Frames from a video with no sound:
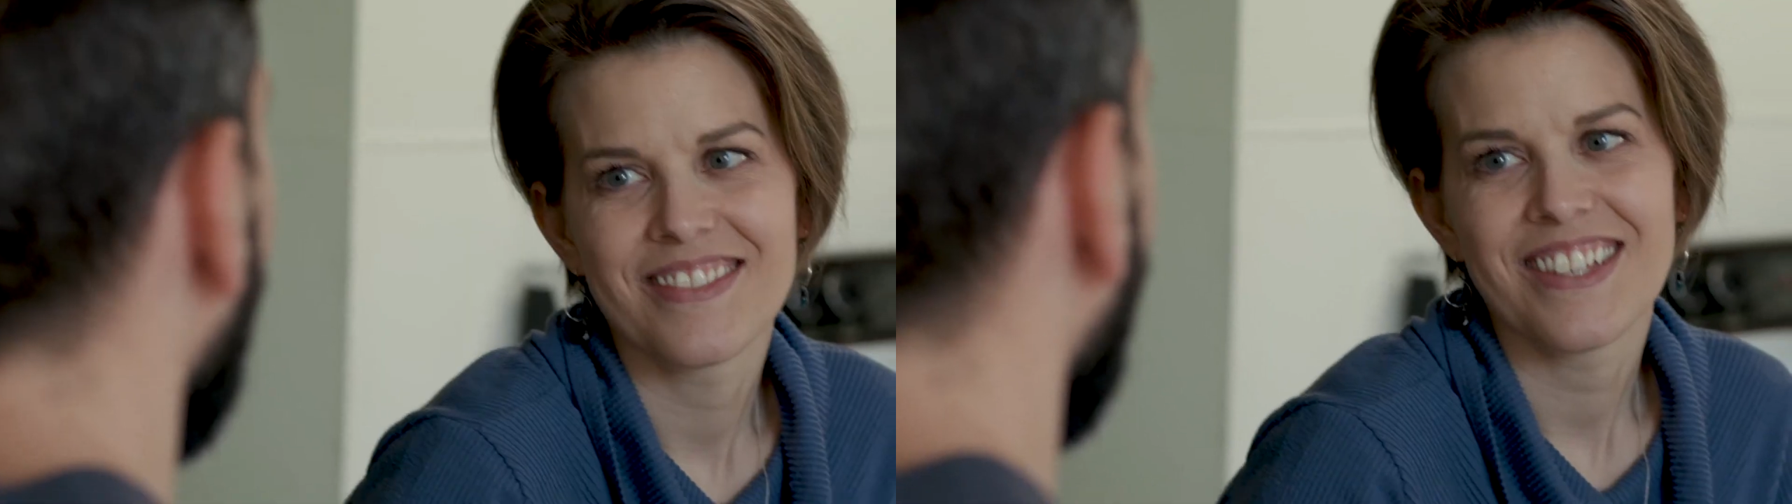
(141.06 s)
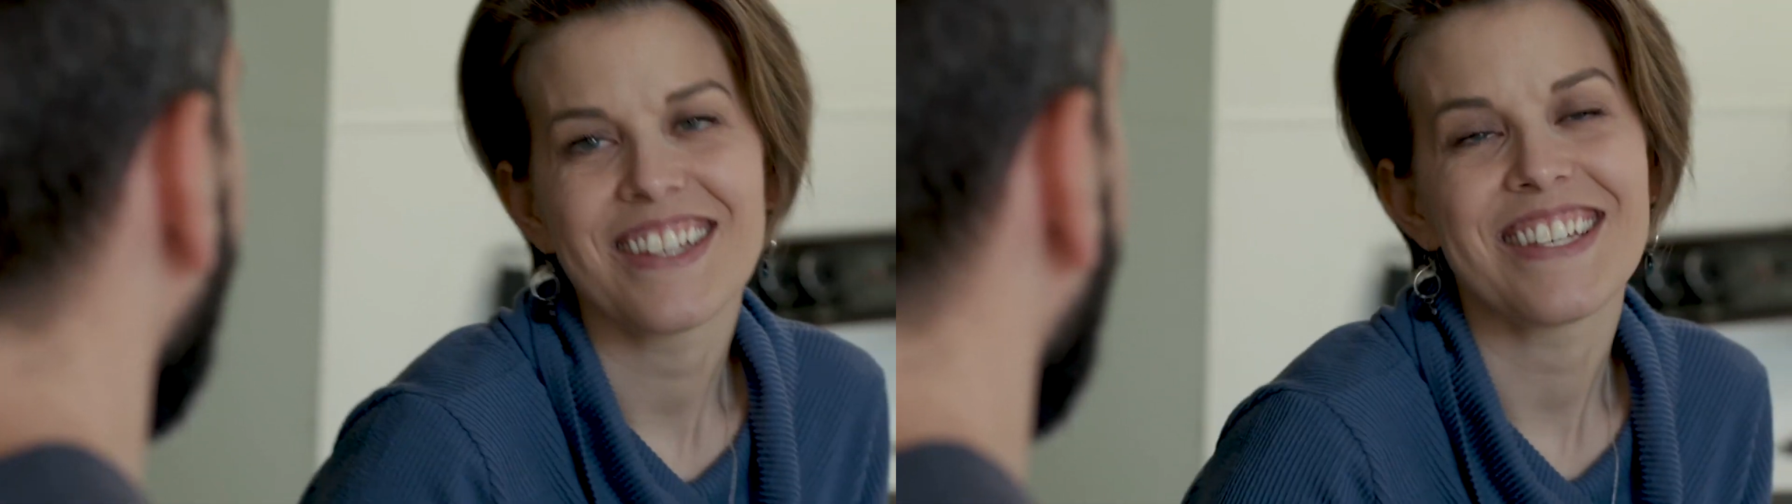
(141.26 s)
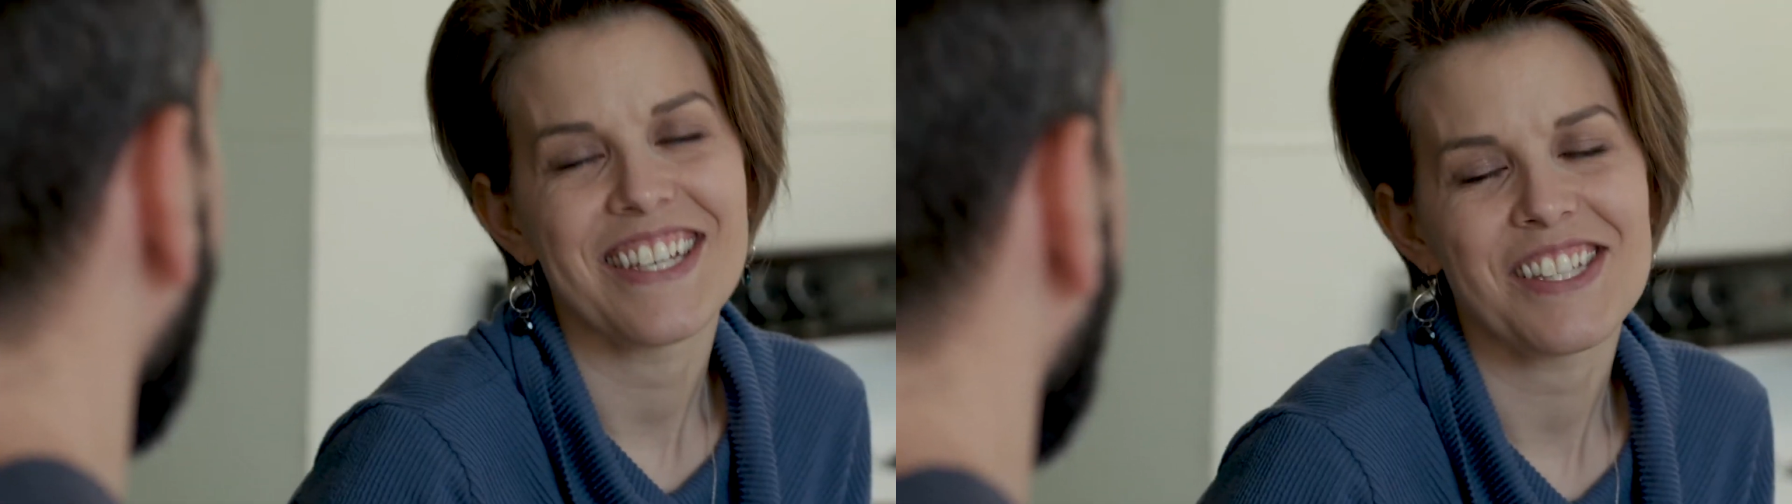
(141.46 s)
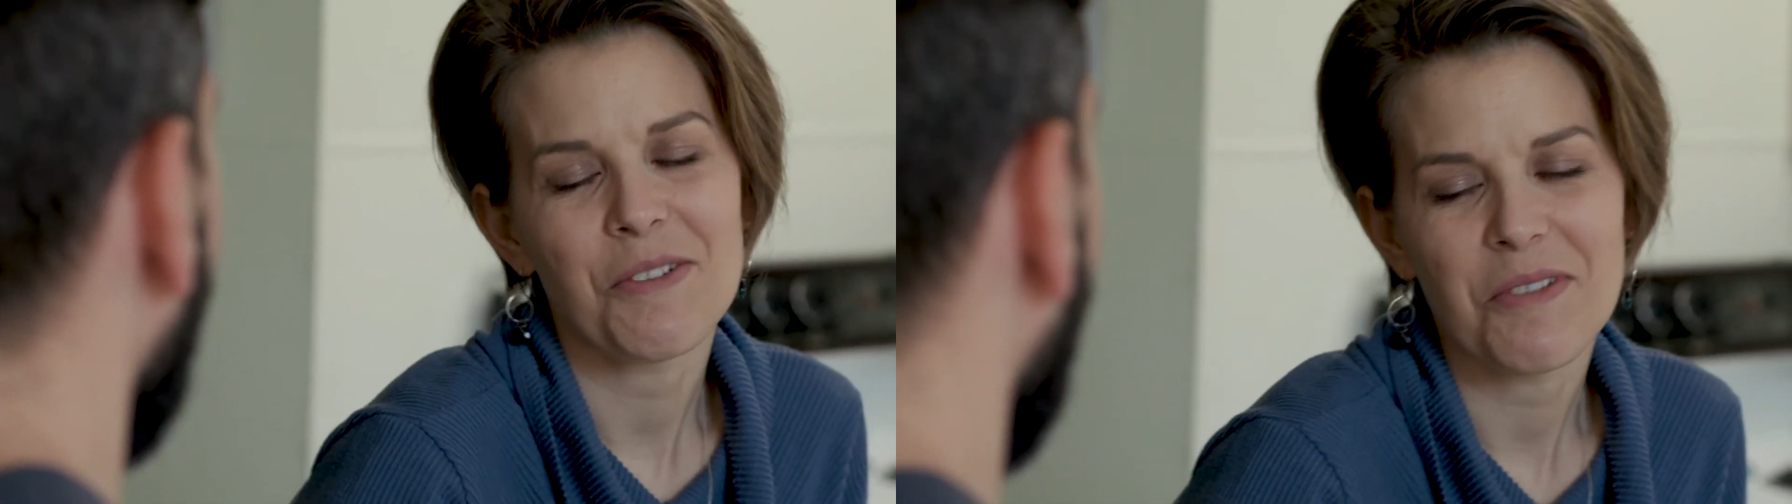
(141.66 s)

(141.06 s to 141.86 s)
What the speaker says: a voice in